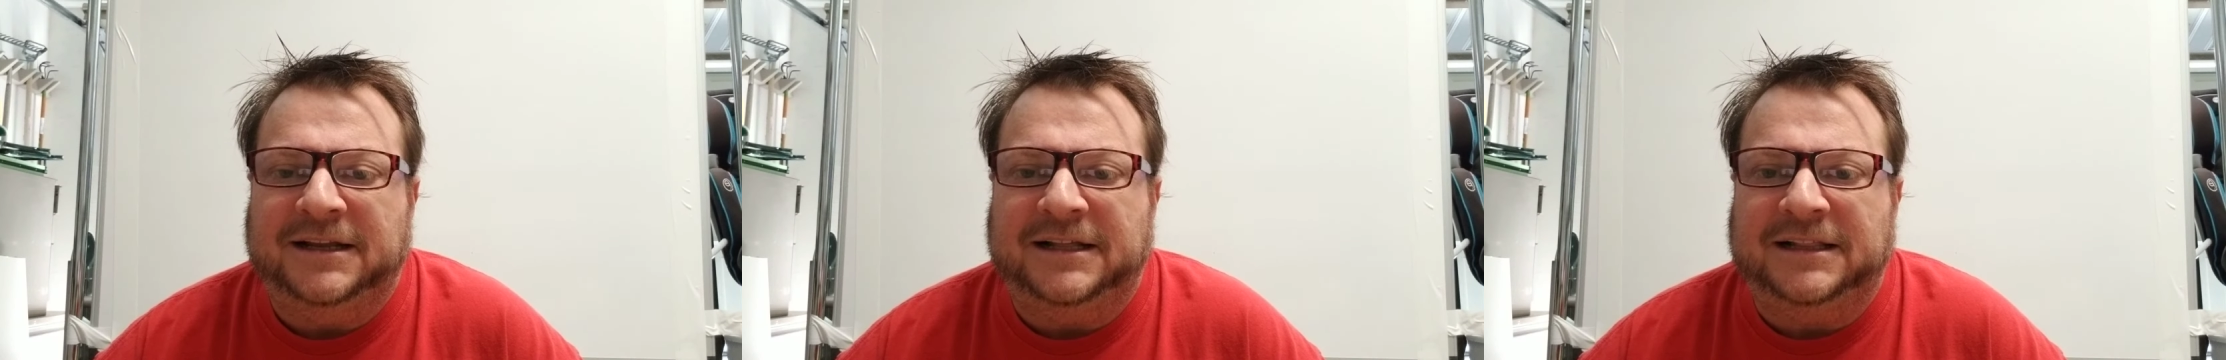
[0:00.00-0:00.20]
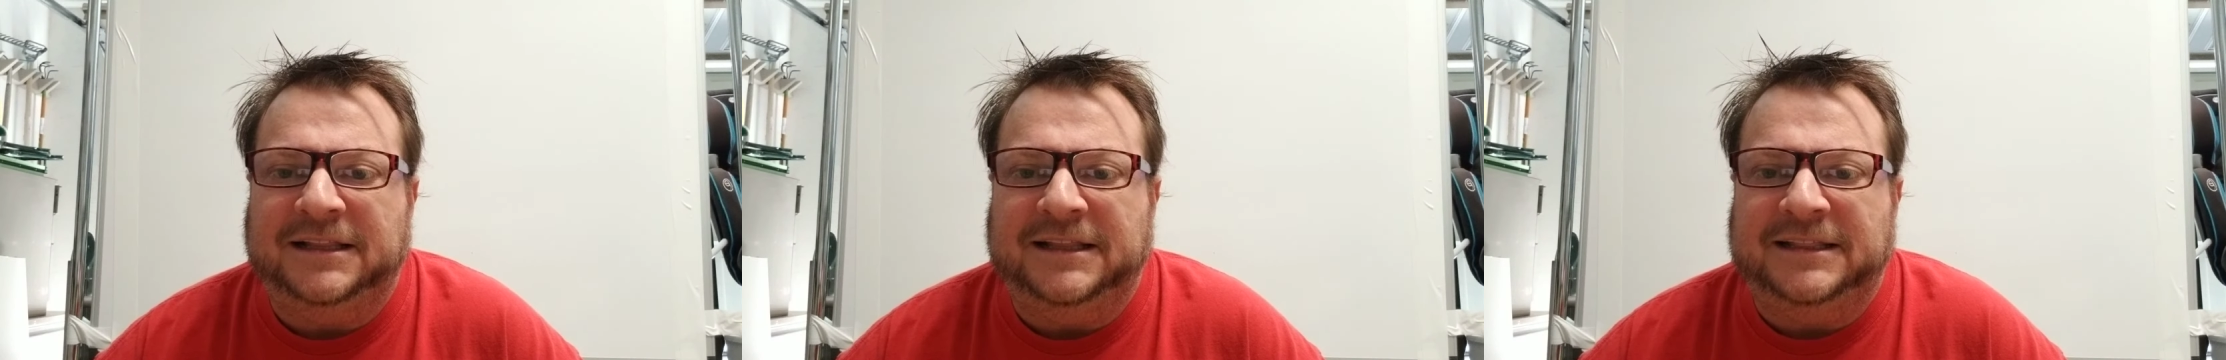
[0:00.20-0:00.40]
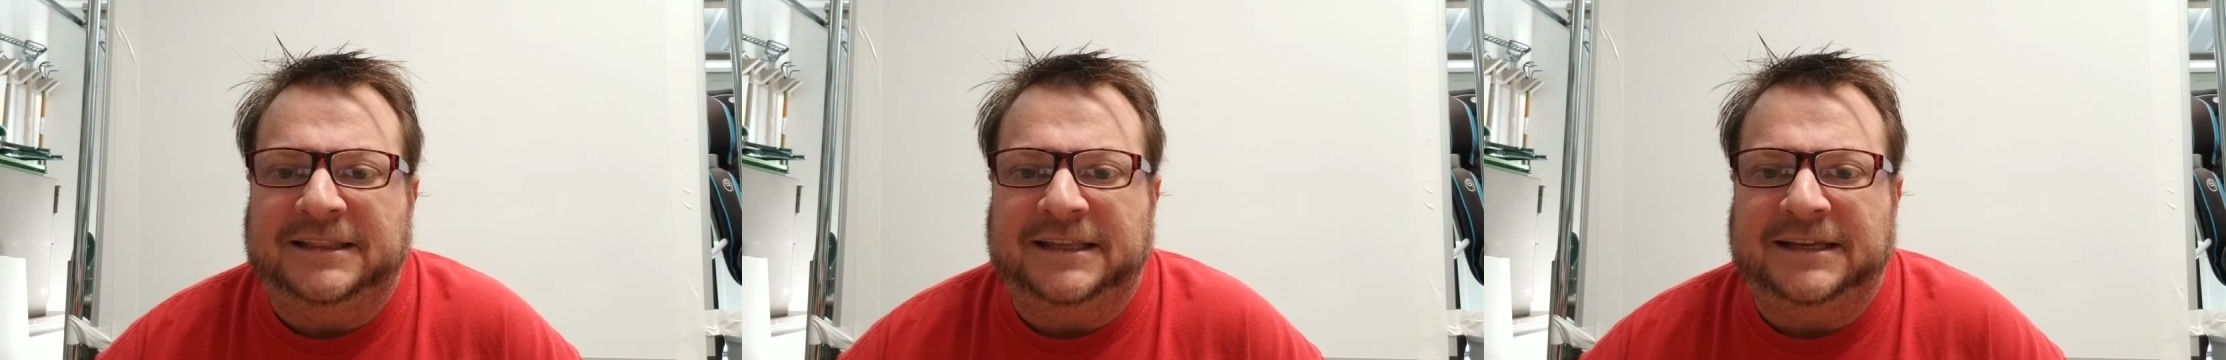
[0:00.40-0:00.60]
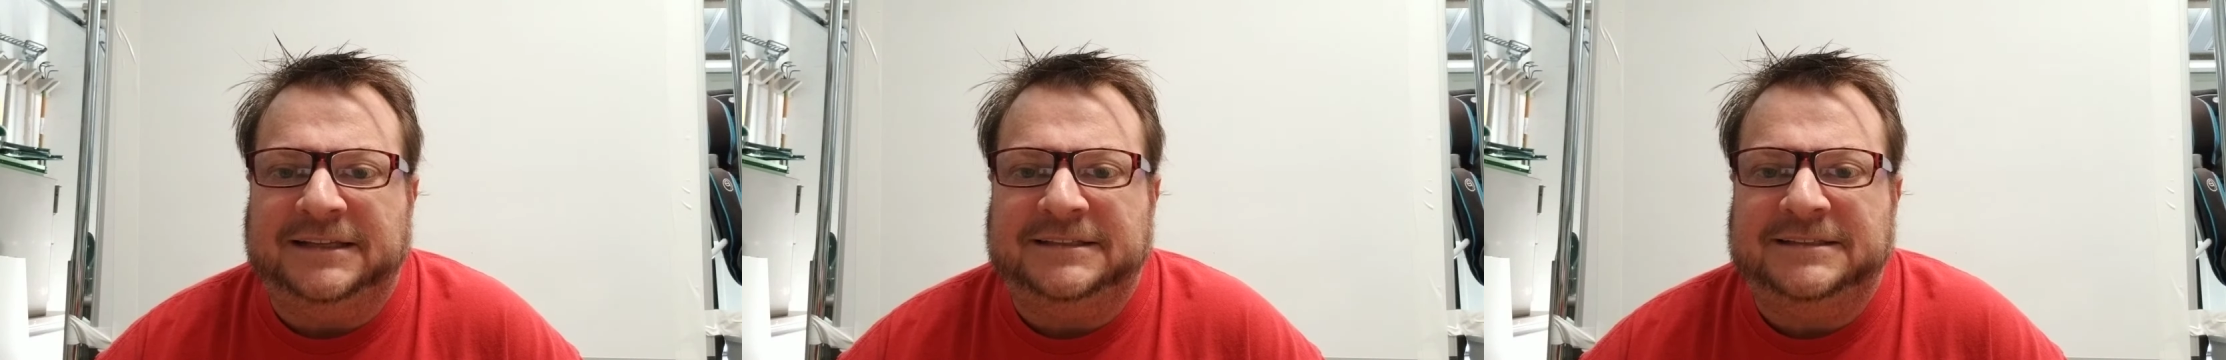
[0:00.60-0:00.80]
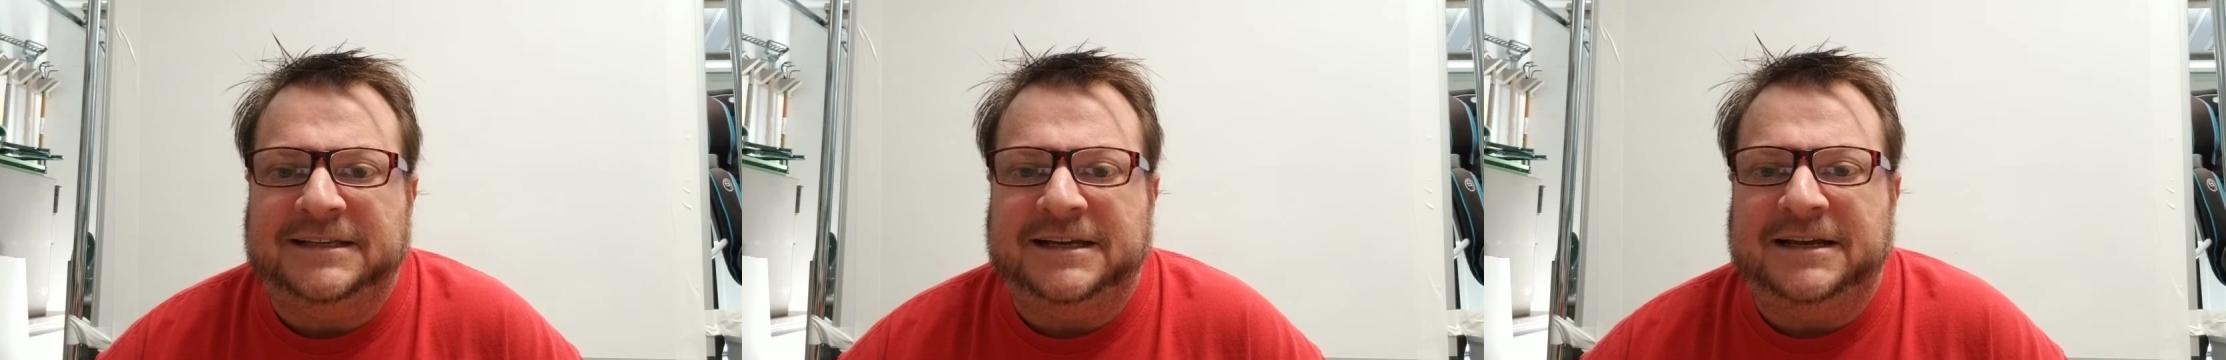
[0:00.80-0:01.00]
clean
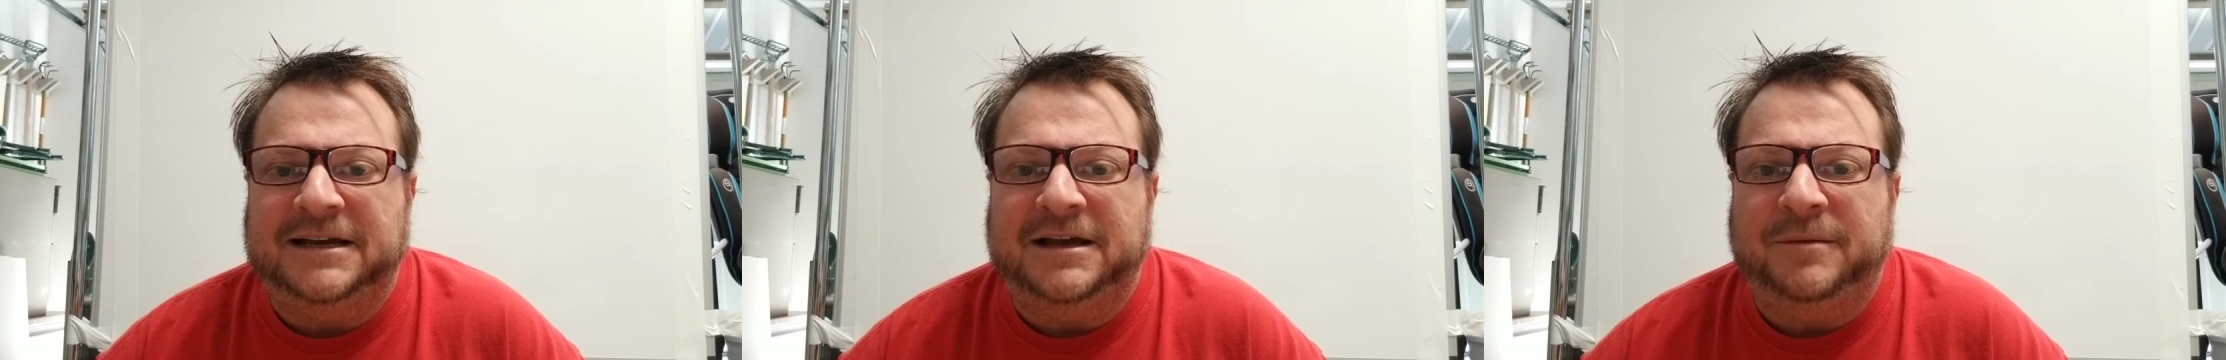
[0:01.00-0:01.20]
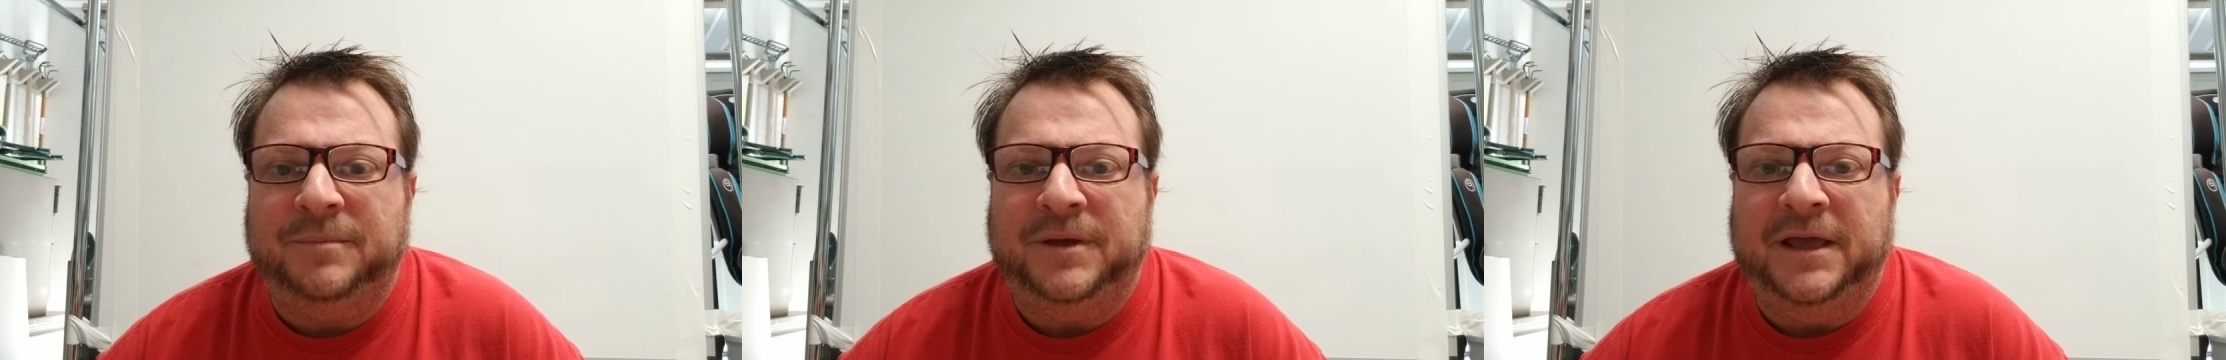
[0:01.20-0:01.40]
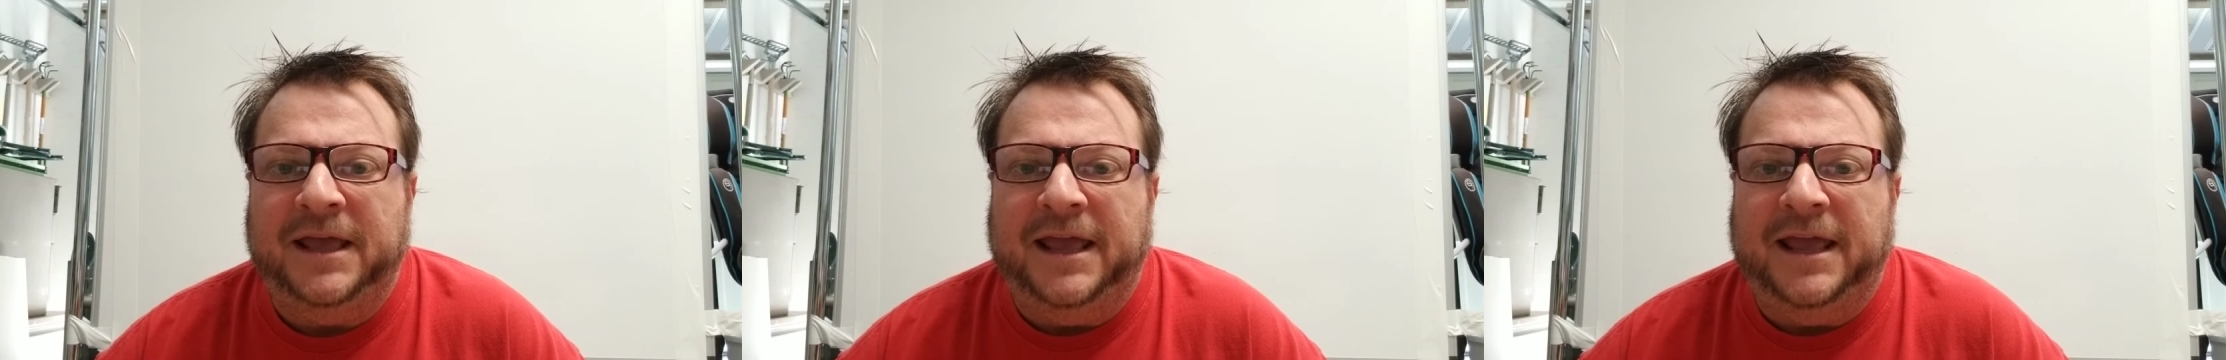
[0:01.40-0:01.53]
things up.